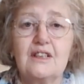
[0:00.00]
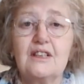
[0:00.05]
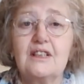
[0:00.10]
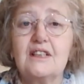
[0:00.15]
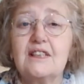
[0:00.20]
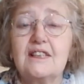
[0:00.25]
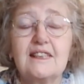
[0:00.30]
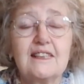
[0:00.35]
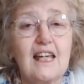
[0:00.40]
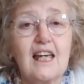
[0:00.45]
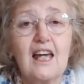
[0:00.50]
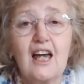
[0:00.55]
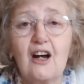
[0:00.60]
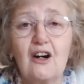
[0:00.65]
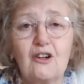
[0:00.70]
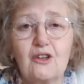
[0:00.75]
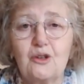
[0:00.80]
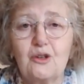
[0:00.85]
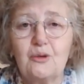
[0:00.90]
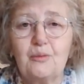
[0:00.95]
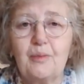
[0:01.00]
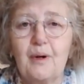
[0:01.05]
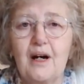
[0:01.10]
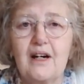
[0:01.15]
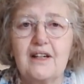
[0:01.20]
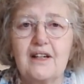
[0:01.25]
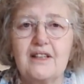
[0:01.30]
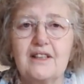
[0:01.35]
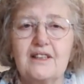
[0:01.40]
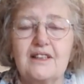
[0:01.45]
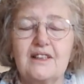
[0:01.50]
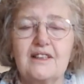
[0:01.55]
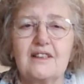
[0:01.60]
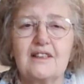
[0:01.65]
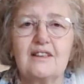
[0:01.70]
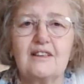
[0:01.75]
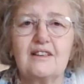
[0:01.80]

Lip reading: to say our goodbyes,